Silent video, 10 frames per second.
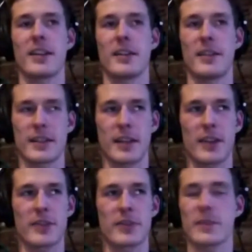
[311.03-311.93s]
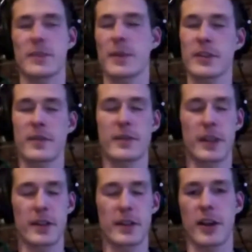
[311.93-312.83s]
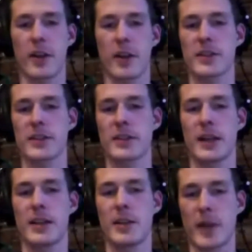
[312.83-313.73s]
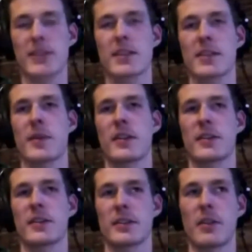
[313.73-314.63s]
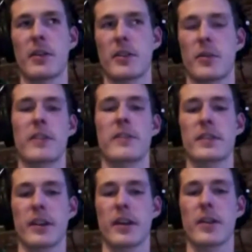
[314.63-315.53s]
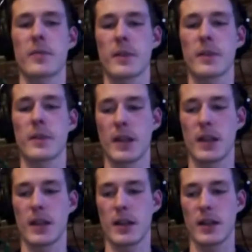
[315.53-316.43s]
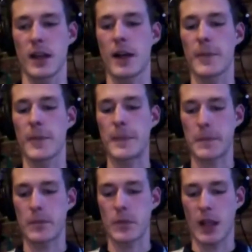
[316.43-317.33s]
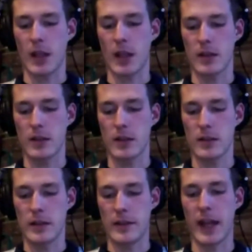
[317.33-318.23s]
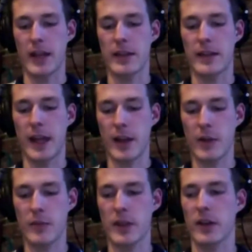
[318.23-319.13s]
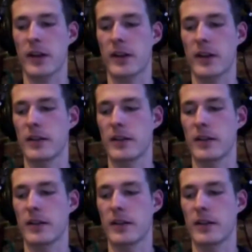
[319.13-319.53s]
that's not true, especially if you're into startups. The best experience is going to work for a startup. Um, that that helped me learn